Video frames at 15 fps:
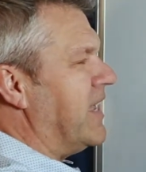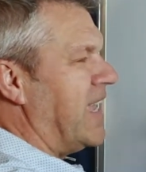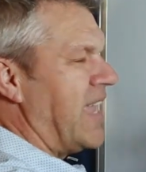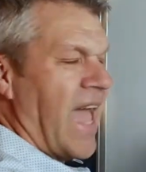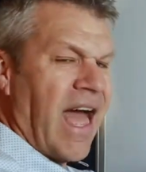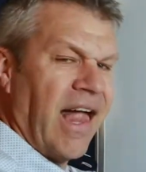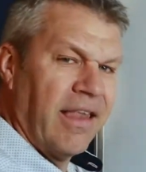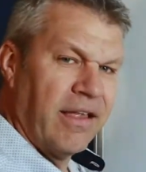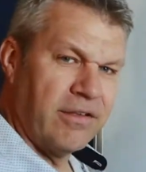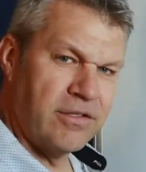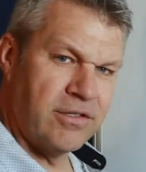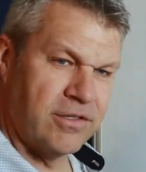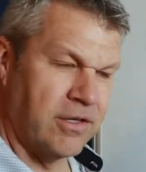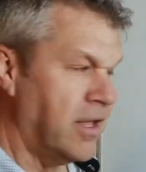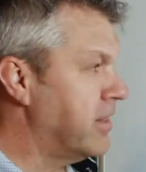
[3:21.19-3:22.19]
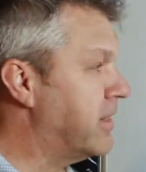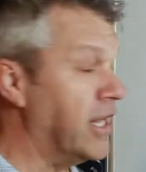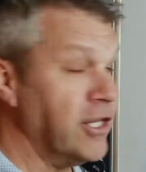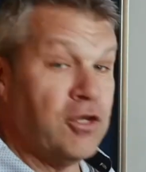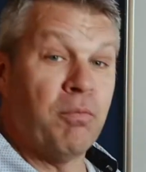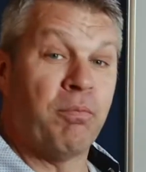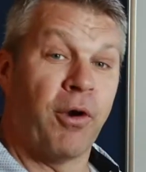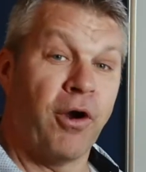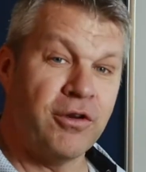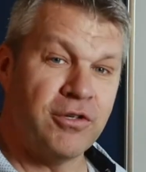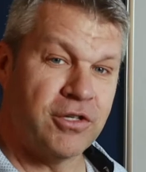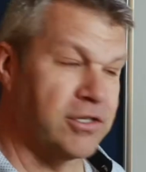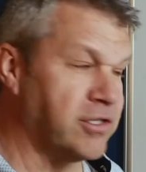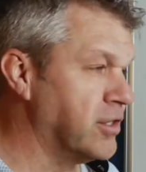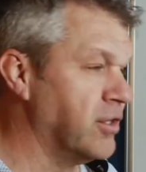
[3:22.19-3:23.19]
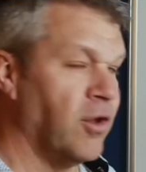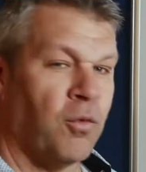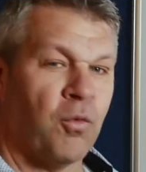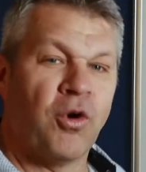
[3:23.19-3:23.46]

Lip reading: gallons that you purchased